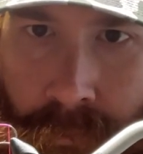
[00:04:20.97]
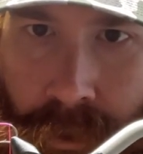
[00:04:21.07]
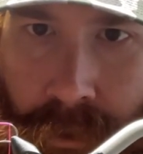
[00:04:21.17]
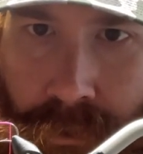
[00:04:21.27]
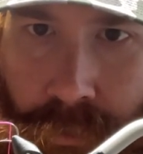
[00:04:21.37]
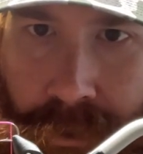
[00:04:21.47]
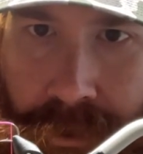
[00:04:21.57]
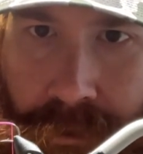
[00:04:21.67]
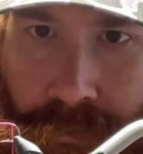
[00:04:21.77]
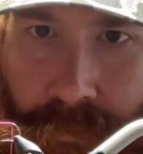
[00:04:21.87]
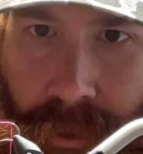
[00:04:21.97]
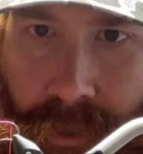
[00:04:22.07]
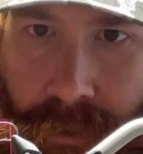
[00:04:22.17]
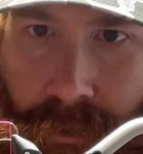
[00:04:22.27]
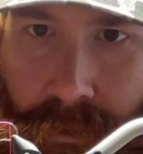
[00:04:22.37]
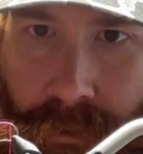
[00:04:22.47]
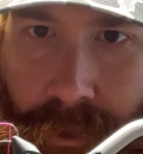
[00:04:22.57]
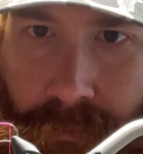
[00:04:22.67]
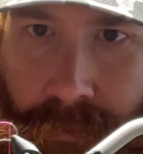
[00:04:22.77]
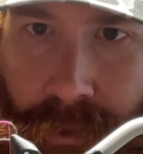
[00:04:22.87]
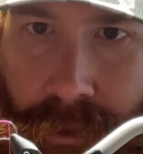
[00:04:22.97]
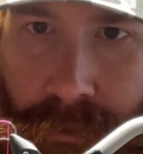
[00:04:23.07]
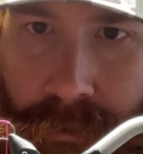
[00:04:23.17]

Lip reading: Untwist your thread, let it